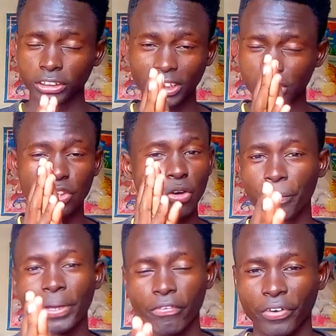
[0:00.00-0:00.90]
just
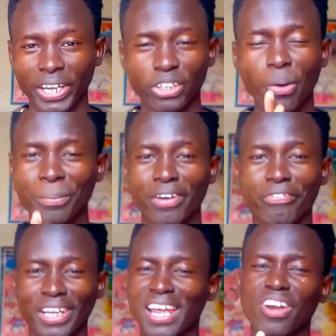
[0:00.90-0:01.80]
don't be afraid. Don't be
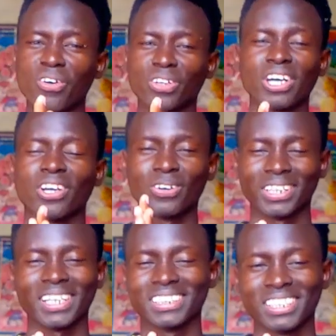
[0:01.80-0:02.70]
afraid, and know
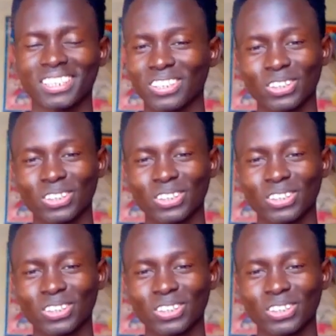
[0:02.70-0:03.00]
that